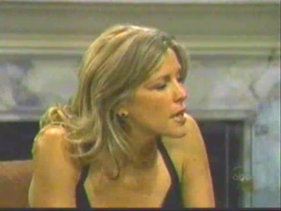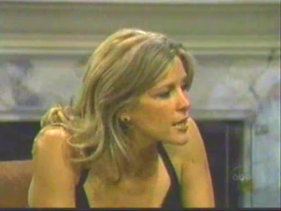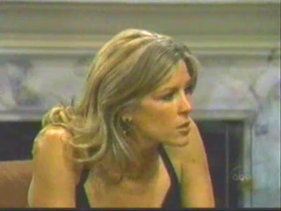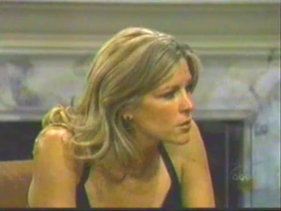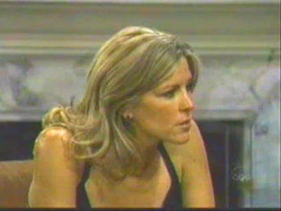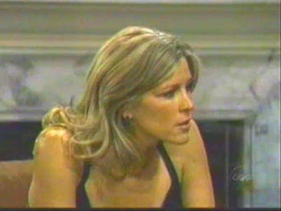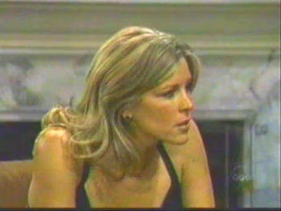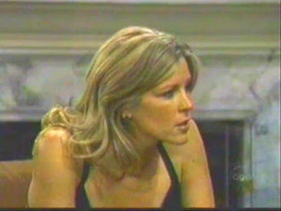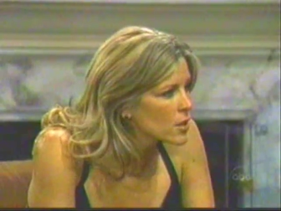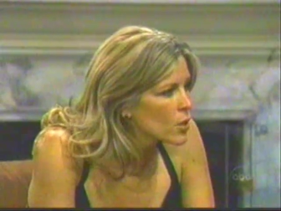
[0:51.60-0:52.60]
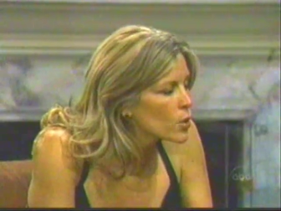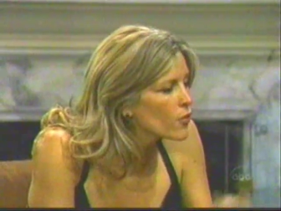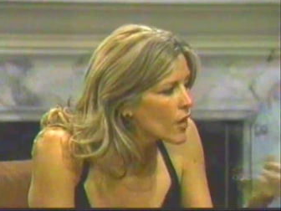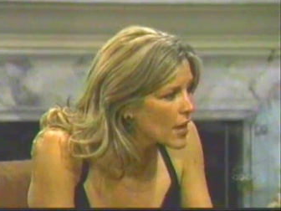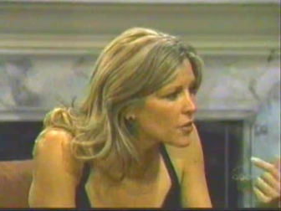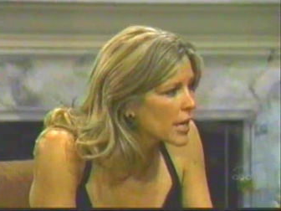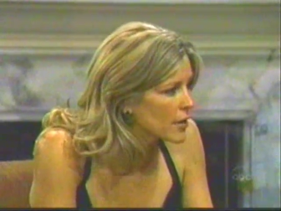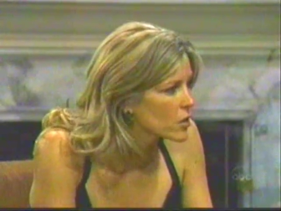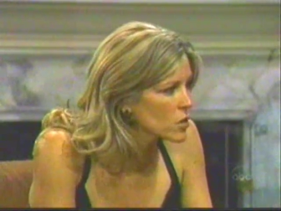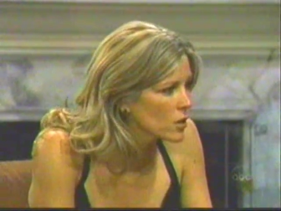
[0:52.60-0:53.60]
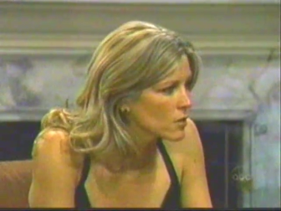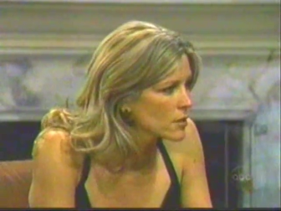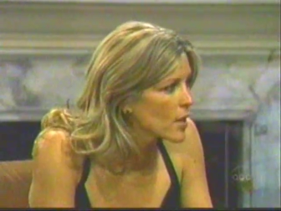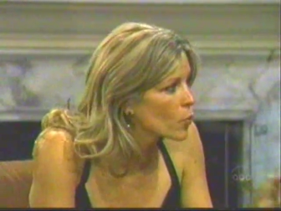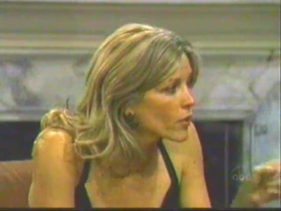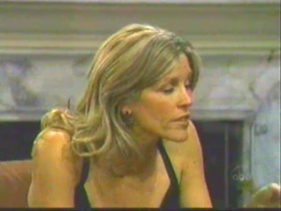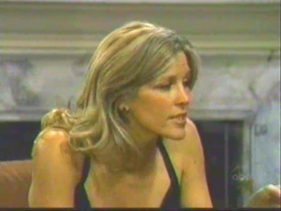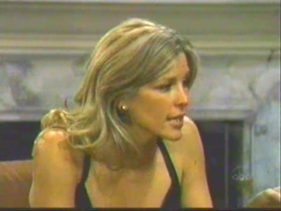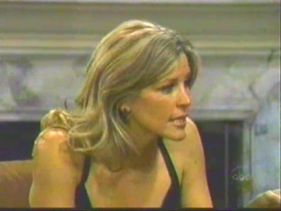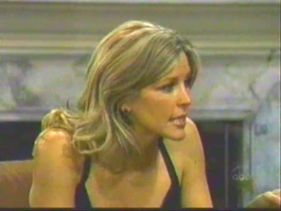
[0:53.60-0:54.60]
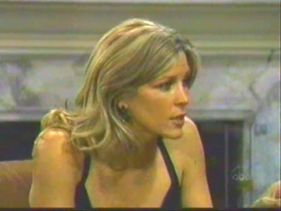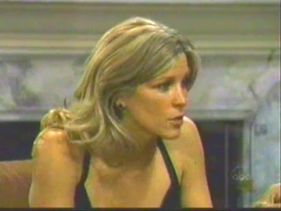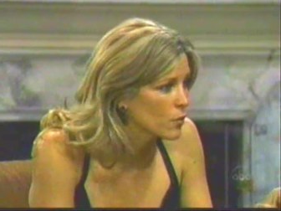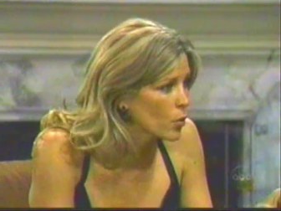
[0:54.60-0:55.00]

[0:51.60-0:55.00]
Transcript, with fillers: Michael, your father and I are adults, and we've decided to get a